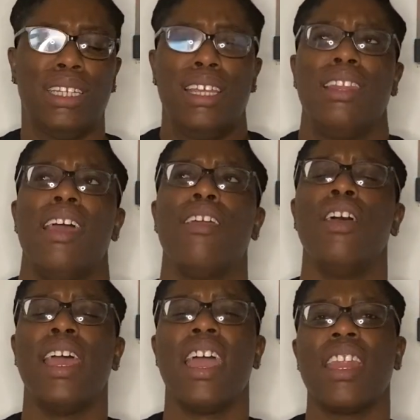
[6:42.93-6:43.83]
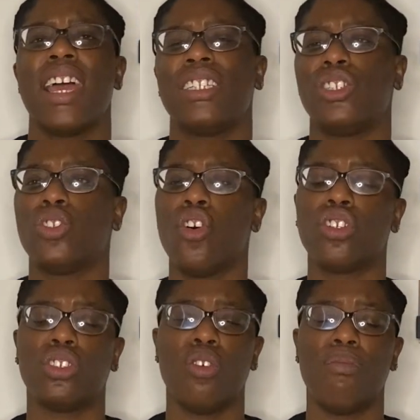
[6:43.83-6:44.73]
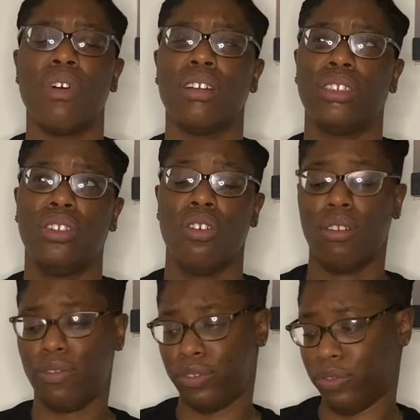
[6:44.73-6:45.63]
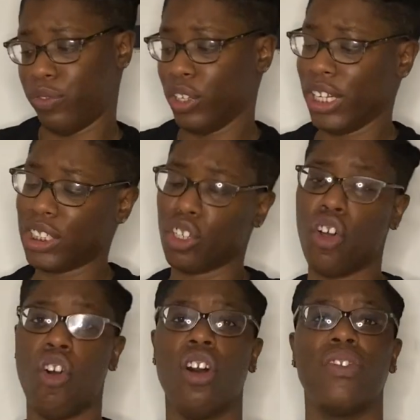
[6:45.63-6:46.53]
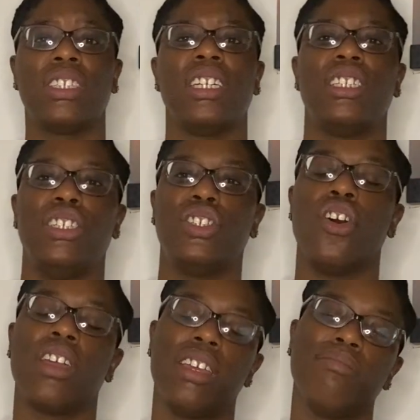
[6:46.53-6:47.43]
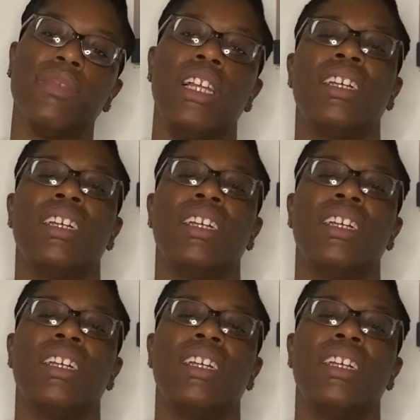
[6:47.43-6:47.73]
He like, Hannah hasn't talked so much for this long, all of a sudden she talking.